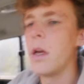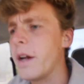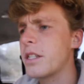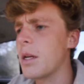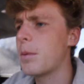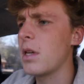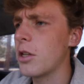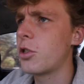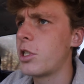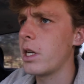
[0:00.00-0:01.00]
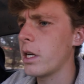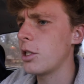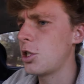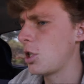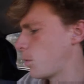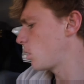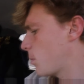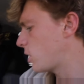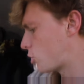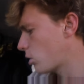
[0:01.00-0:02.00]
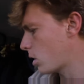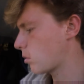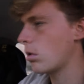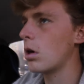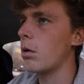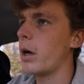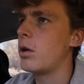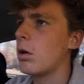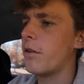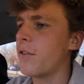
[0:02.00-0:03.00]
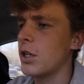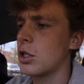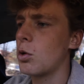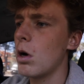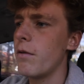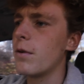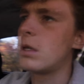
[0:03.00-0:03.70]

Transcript: Here's something interesting. I just jumped into my truck. We're on our way to our first quote for